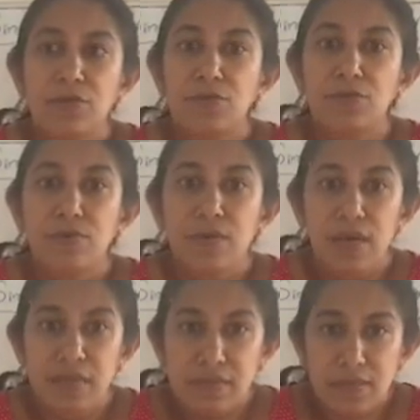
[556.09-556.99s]
true
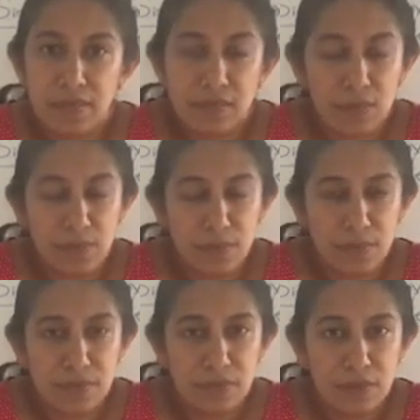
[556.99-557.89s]
rights as
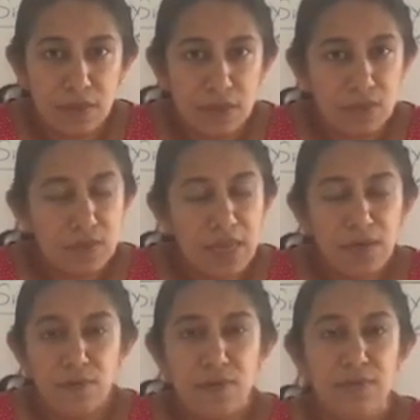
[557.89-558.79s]
humans. So that
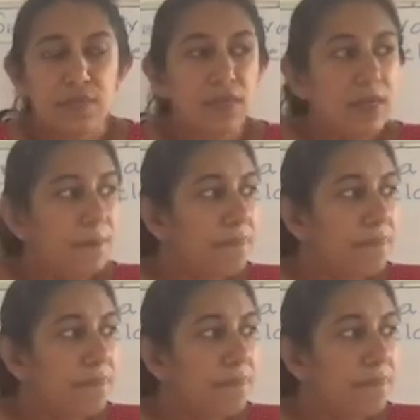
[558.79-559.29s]
was the